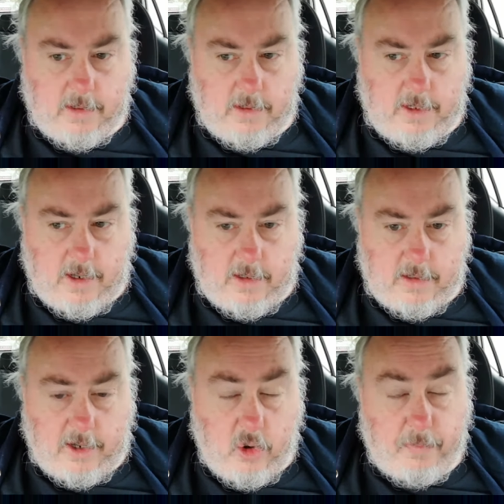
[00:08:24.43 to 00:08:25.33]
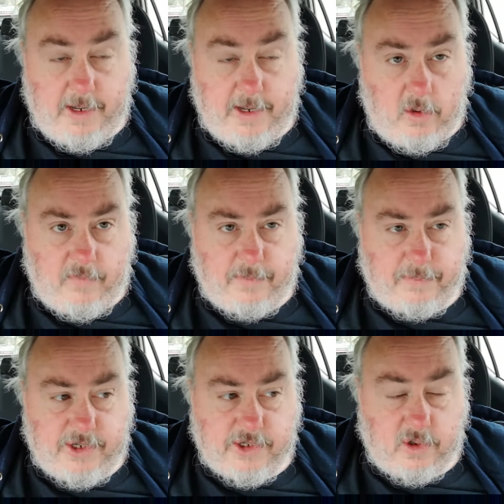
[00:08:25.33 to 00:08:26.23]
Yeah, they could be in love. The
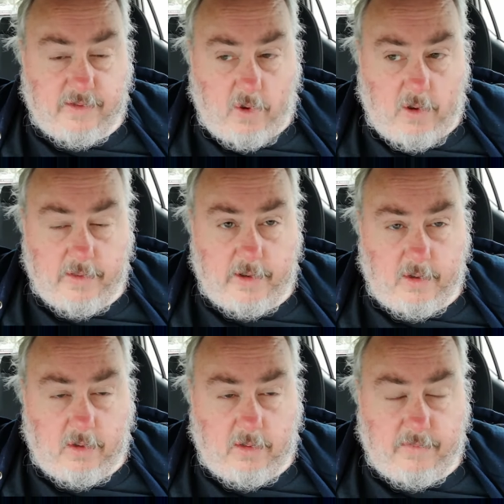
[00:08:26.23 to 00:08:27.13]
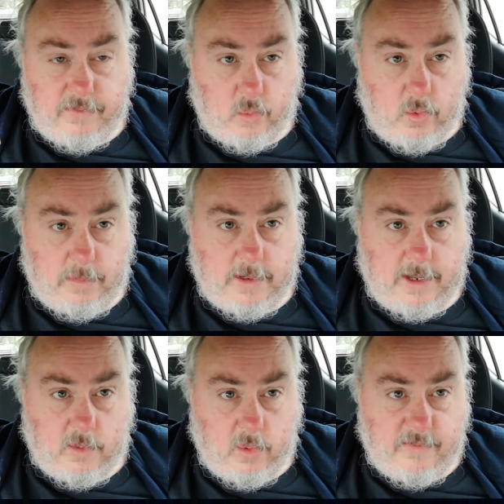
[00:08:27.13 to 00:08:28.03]
priest could have fallen in love with the woman
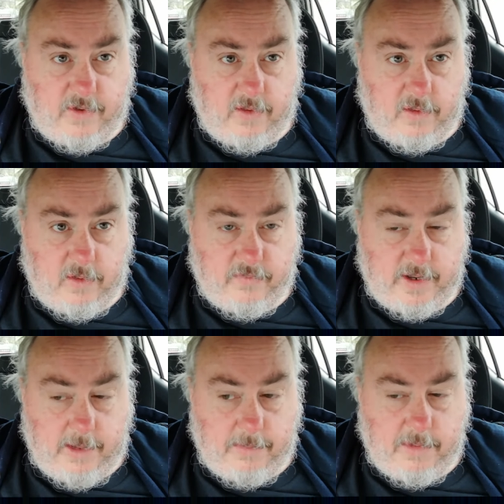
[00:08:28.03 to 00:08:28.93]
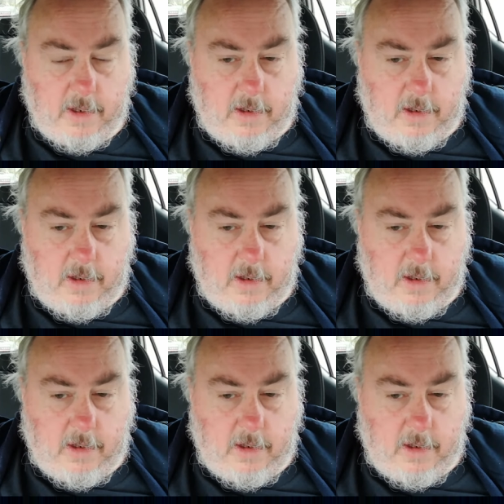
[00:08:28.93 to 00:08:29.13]
and the woman fallen in love with him.